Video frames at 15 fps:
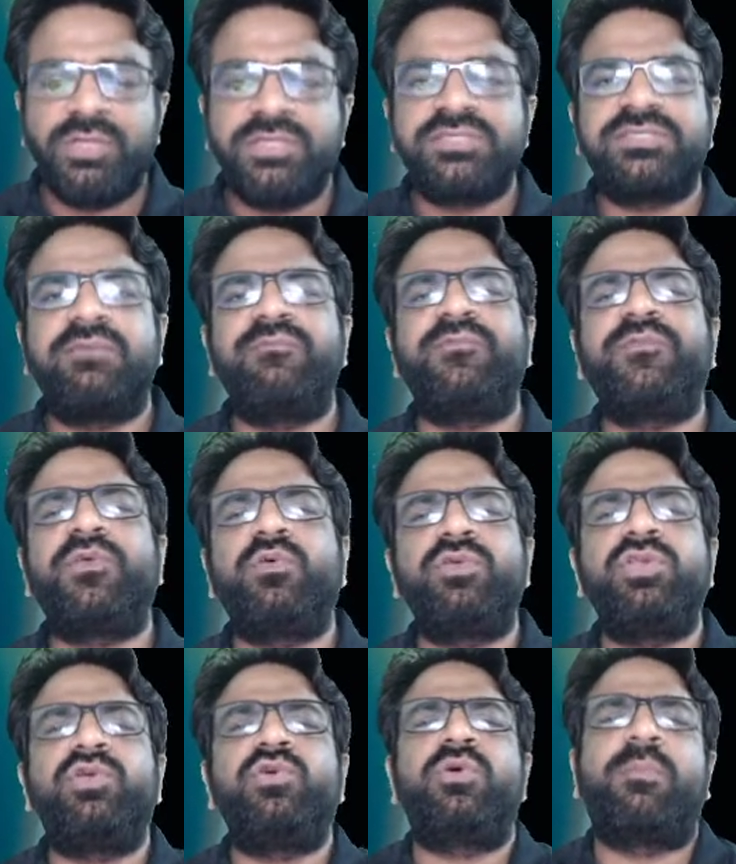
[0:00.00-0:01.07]
Some few
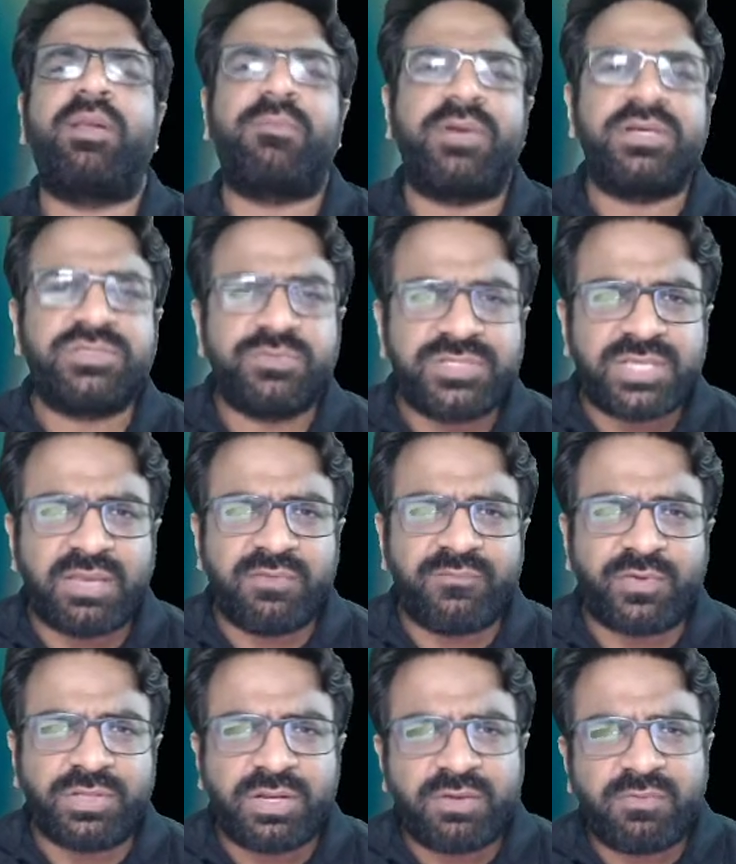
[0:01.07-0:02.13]
new amendments which came for
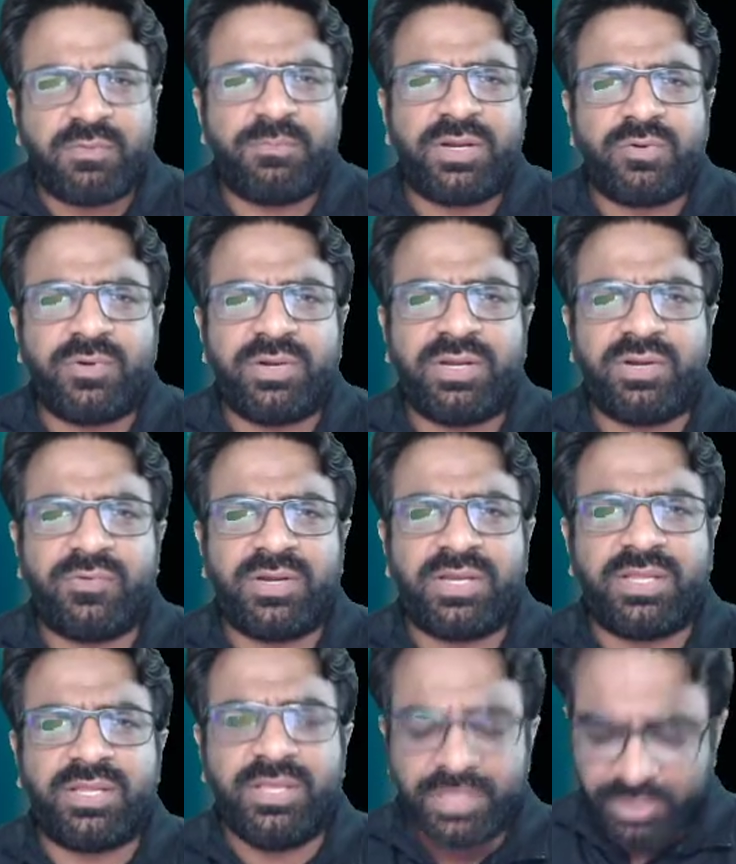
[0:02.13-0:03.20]
the November
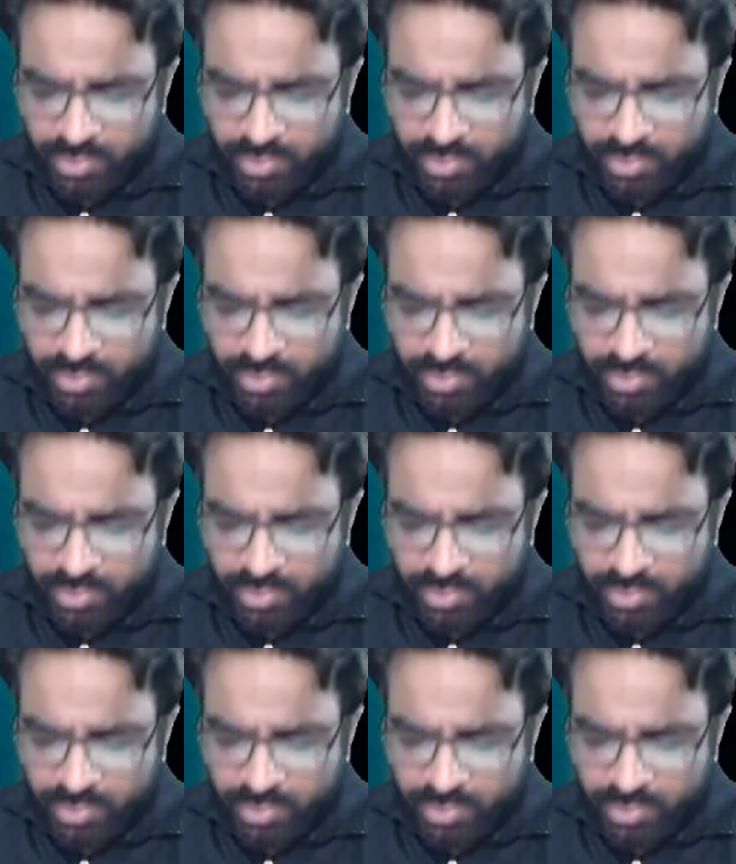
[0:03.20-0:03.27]
2020.